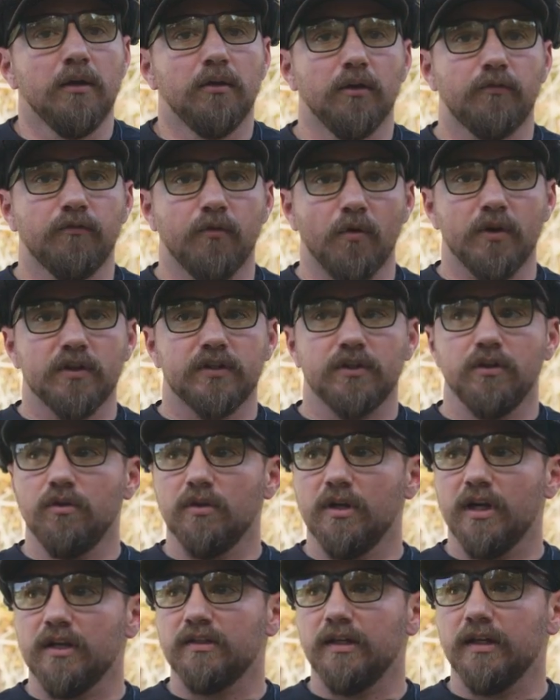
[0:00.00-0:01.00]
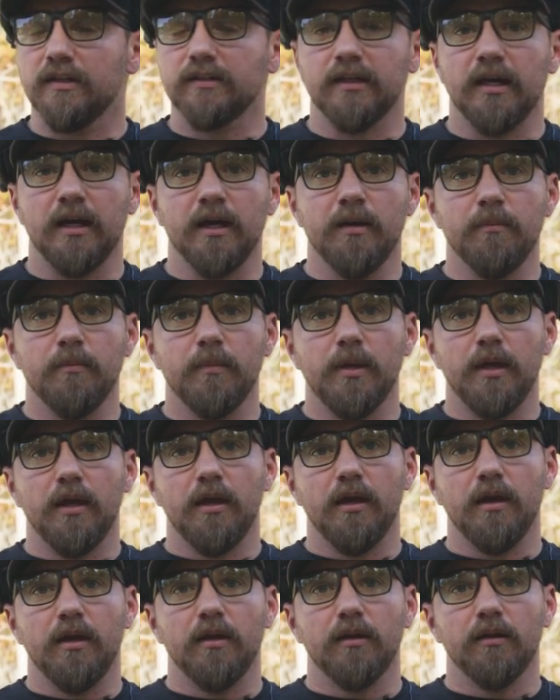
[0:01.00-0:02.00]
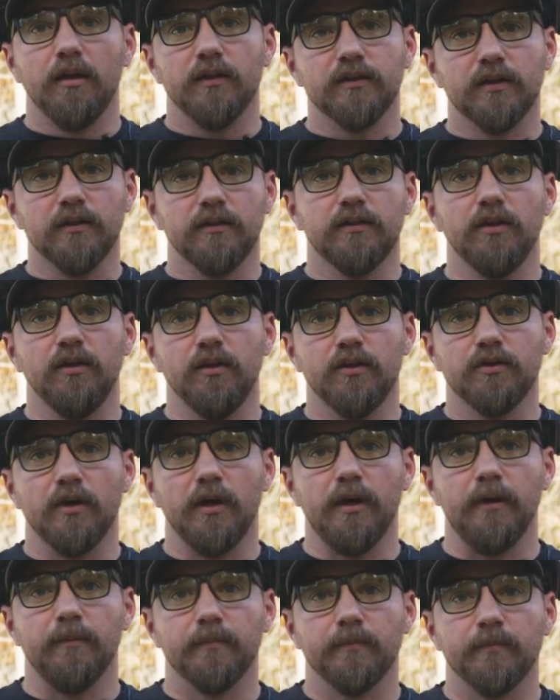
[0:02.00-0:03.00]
Look forward to seeing you guys next time, and let's continue to train.